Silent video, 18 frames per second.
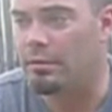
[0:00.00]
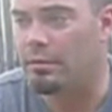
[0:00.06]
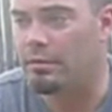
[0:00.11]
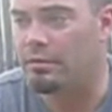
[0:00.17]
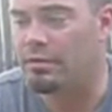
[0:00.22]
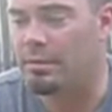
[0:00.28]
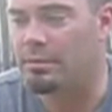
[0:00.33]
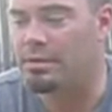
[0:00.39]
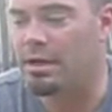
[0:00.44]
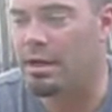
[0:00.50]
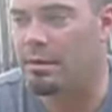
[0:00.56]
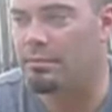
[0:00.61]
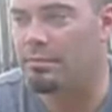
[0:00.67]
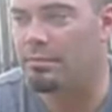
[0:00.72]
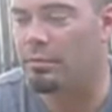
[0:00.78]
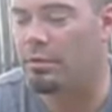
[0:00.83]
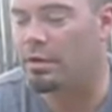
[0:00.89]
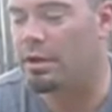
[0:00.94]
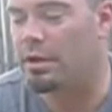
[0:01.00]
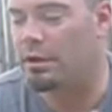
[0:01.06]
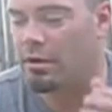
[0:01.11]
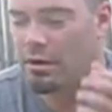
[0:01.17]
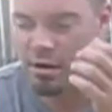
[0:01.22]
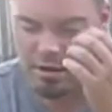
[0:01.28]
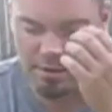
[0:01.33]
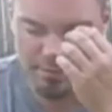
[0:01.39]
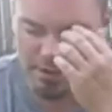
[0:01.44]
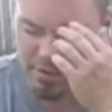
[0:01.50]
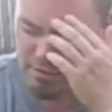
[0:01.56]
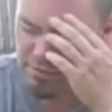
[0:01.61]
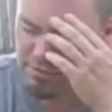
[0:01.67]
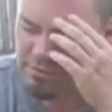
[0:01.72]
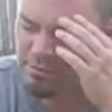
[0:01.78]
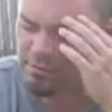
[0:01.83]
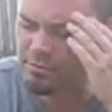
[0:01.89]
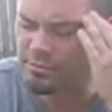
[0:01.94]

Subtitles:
Sometimes we'll get in arguments,